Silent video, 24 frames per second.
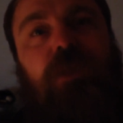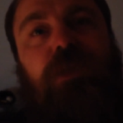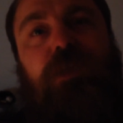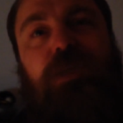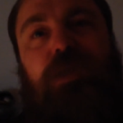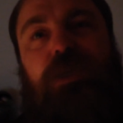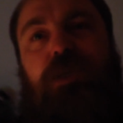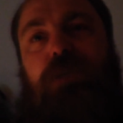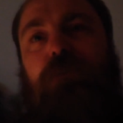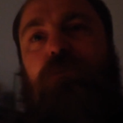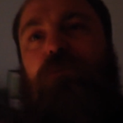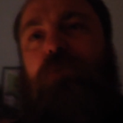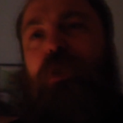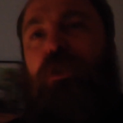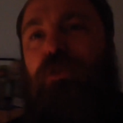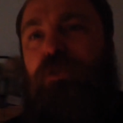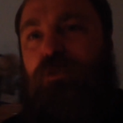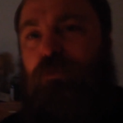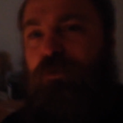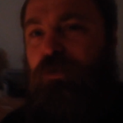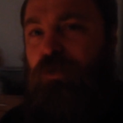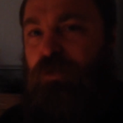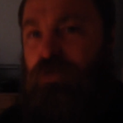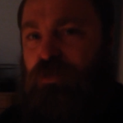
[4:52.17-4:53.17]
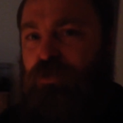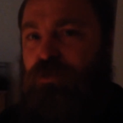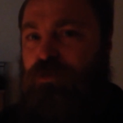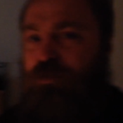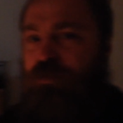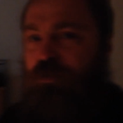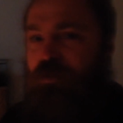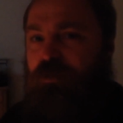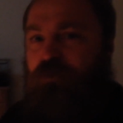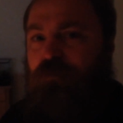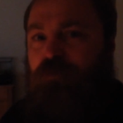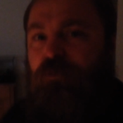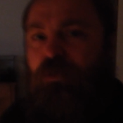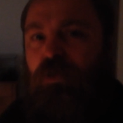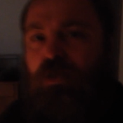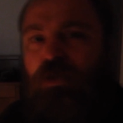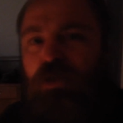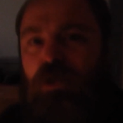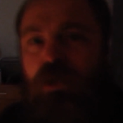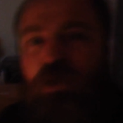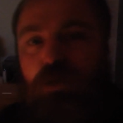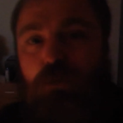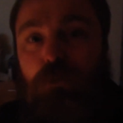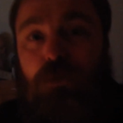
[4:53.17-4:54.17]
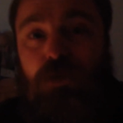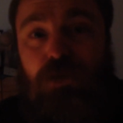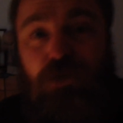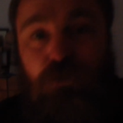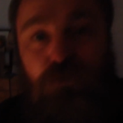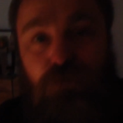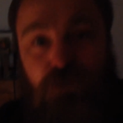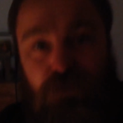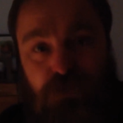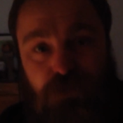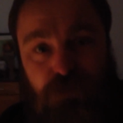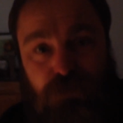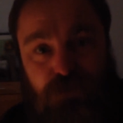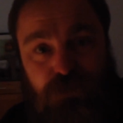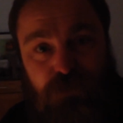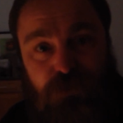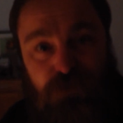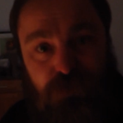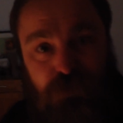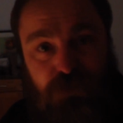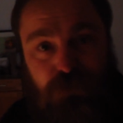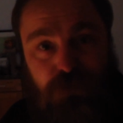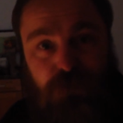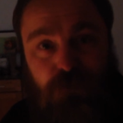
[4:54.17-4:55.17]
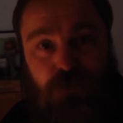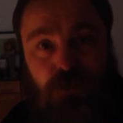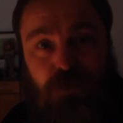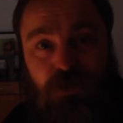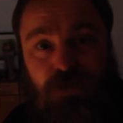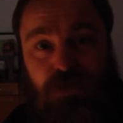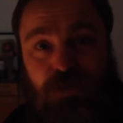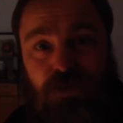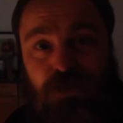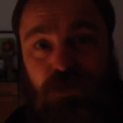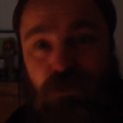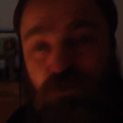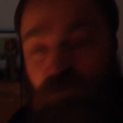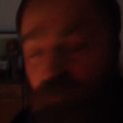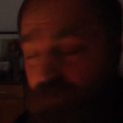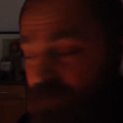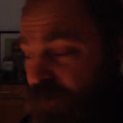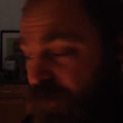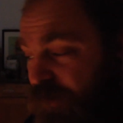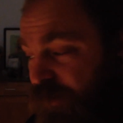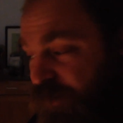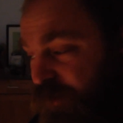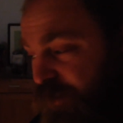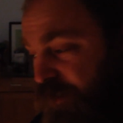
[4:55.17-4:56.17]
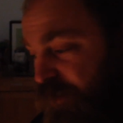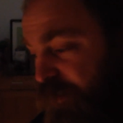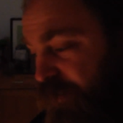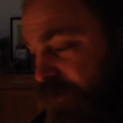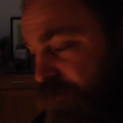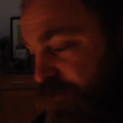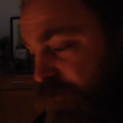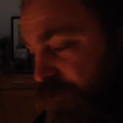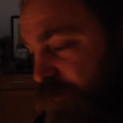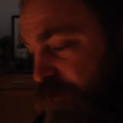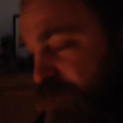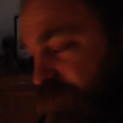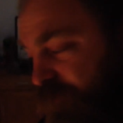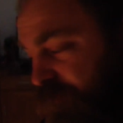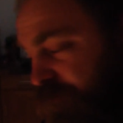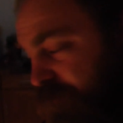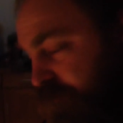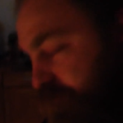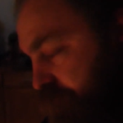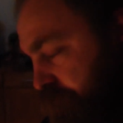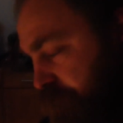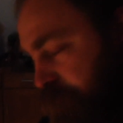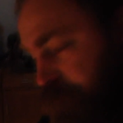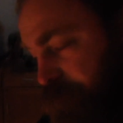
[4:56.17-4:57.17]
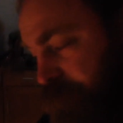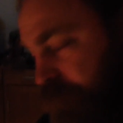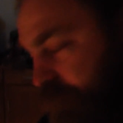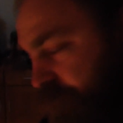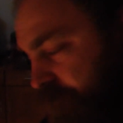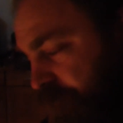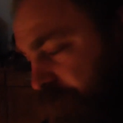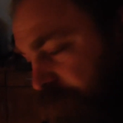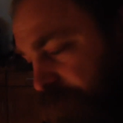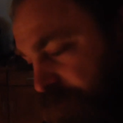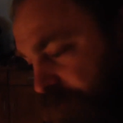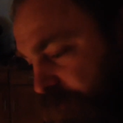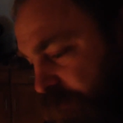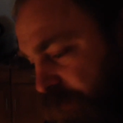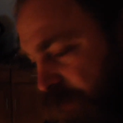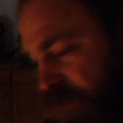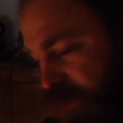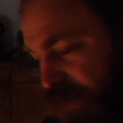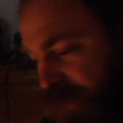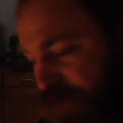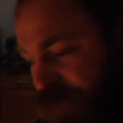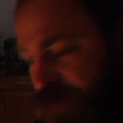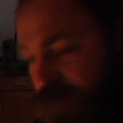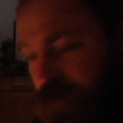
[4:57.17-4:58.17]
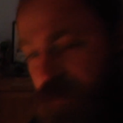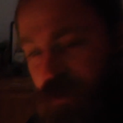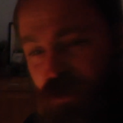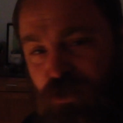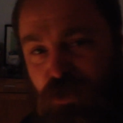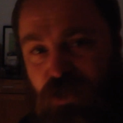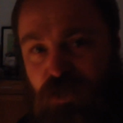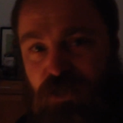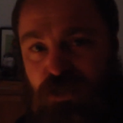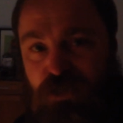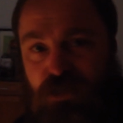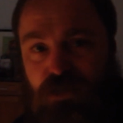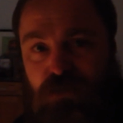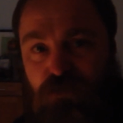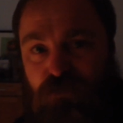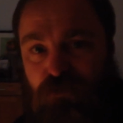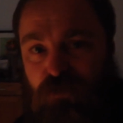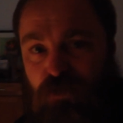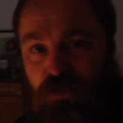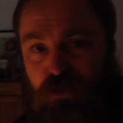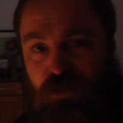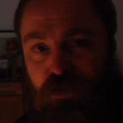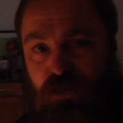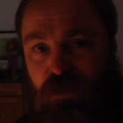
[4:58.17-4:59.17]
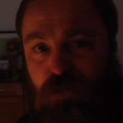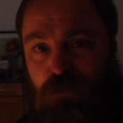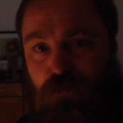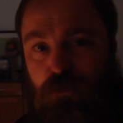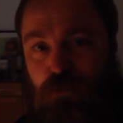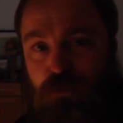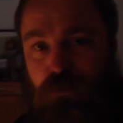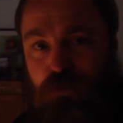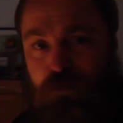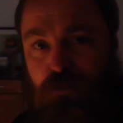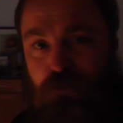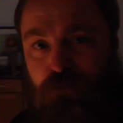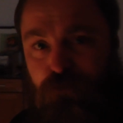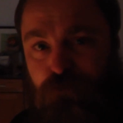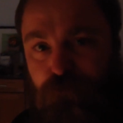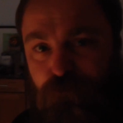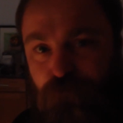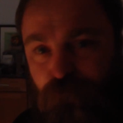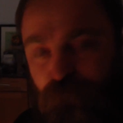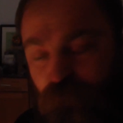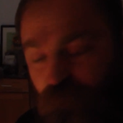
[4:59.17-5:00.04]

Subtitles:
Yeah, I think we ought to do it. But anyways, guys, again, apologizing for not having much energy of vlogging at the moment.